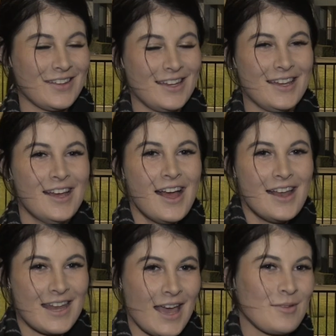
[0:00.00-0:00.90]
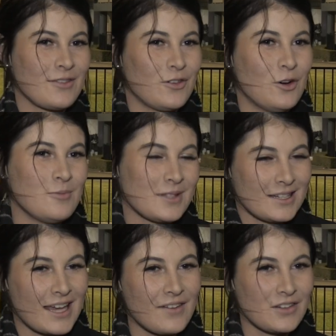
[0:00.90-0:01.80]
the naming forms
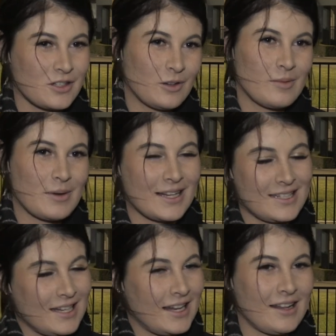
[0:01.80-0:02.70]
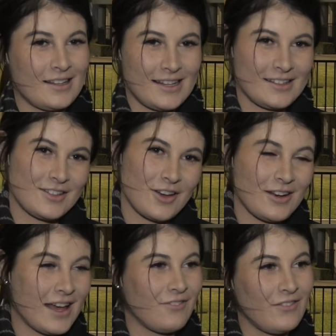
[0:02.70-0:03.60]
and gave it to her, but I said,
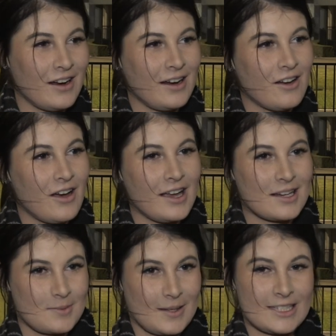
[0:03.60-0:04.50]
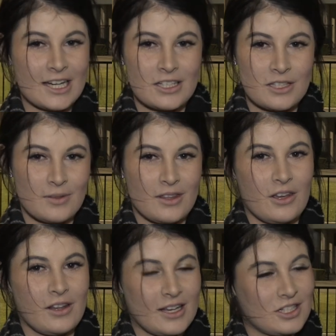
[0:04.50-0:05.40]
don't have very high expectations with
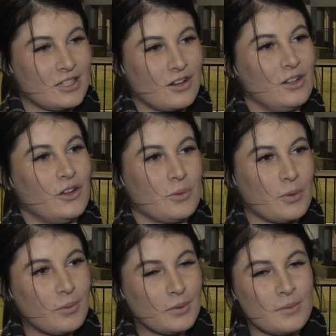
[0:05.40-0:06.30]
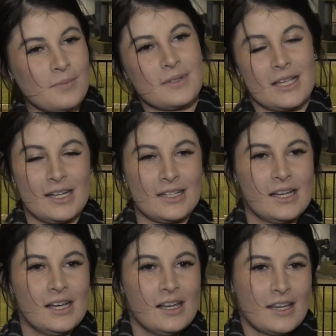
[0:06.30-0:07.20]
her, like she's got a lot of problems. And
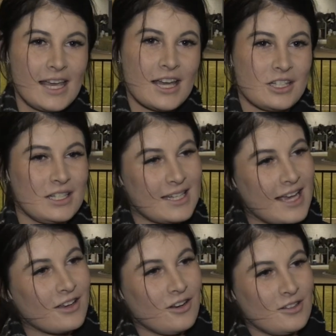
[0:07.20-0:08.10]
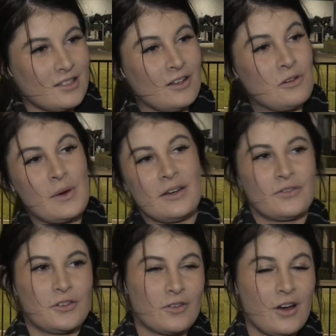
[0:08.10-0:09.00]
yeah, she's taken us on a
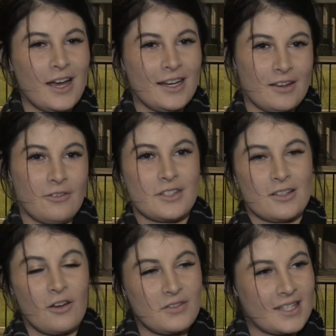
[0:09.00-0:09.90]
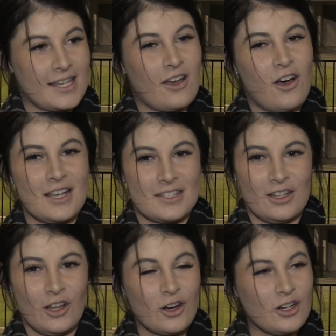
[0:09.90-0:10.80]
wonderful ride, obviously highs
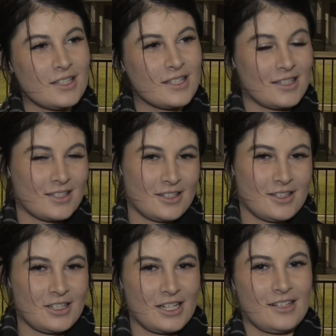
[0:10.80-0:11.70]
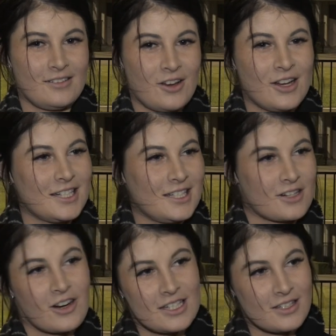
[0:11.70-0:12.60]
and lows, as she kind of
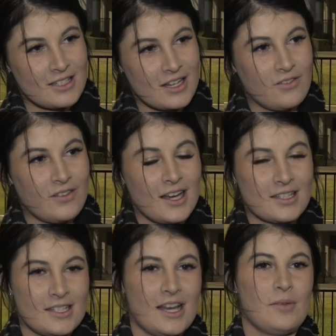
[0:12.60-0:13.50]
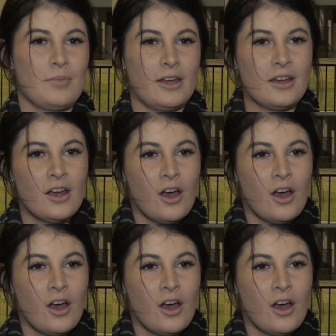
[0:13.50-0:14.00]
disgraced herself last start, but